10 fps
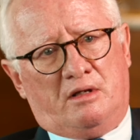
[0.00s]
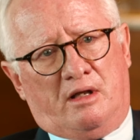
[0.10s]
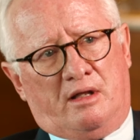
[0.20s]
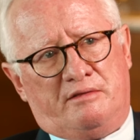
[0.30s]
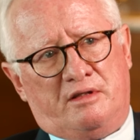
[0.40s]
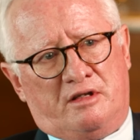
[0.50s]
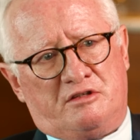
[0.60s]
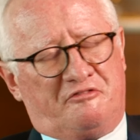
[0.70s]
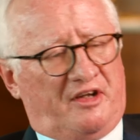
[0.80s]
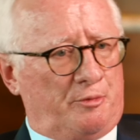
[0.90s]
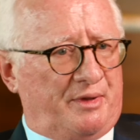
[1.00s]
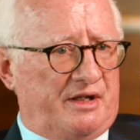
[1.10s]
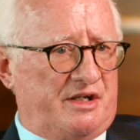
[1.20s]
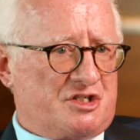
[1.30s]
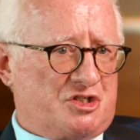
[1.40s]
that are developing
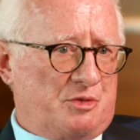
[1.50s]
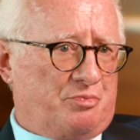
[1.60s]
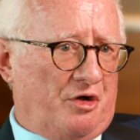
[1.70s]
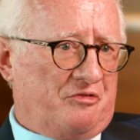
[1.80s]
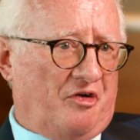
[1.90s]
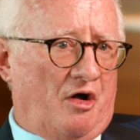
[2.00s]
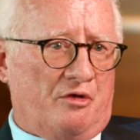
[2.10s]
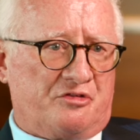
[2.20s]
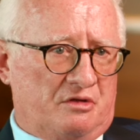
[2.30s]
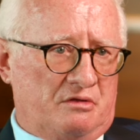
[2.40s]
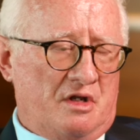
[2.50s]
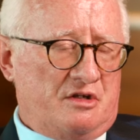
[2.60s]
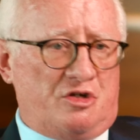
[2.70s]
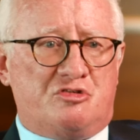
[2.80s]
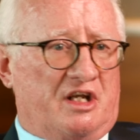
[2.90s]
ESG profiles and
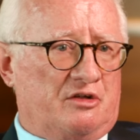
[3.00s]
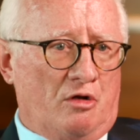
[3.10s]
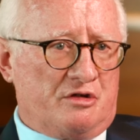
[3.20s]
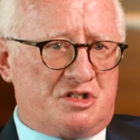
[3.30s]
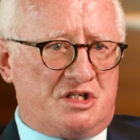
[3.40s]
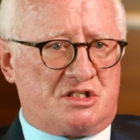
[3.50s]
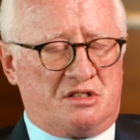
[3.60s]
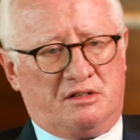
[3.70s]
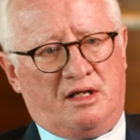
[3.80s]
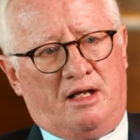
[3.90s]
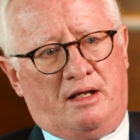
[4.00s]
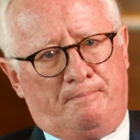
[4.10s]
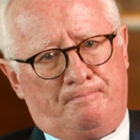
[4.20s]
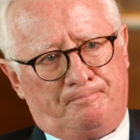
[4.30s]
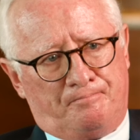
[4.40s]
new technologies,
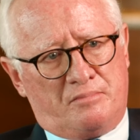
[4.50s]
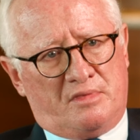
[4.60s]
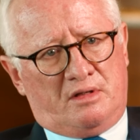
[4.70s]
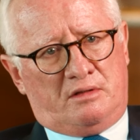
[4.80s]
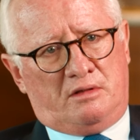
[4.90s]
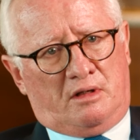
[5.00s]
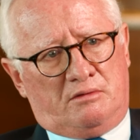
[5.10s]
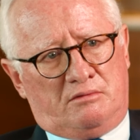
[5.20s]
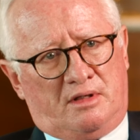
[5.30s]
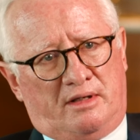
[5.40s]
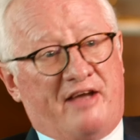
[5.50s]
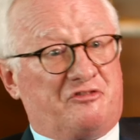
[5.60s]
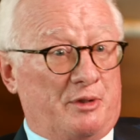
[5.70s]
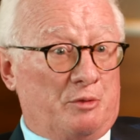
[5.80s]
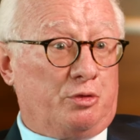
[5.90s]
have
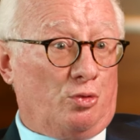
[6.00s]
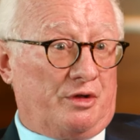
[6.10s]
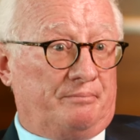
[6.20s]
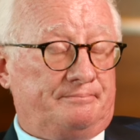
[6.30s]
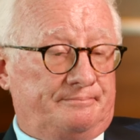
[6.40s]
to be applauded.